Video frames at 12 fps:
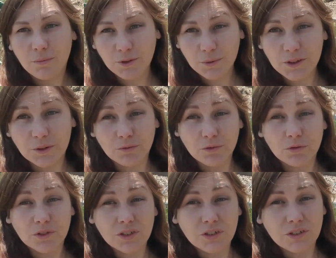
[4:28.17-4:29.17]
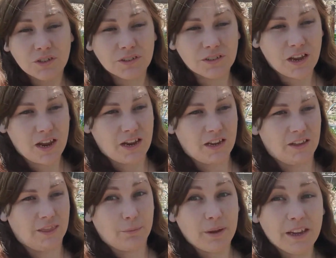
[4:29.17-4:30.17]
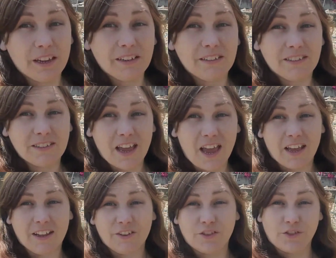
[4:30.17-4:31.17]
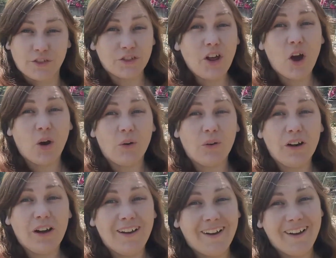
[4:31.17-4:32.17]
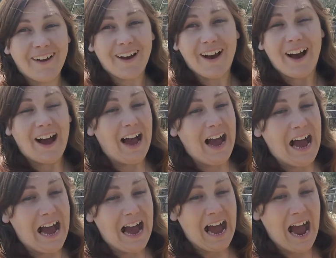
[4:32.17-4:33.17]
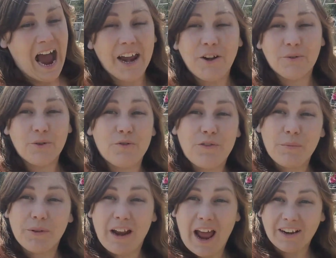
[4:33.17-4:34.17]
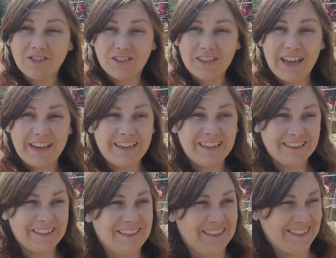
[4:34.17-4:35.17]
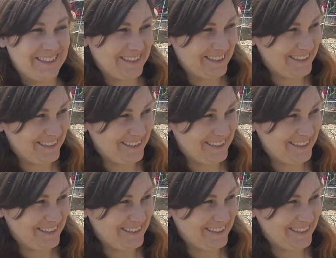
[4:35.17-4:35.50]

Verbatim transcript: Between the roosters and the pigs and the snow, I don't know if I'm going to actually get any lilies.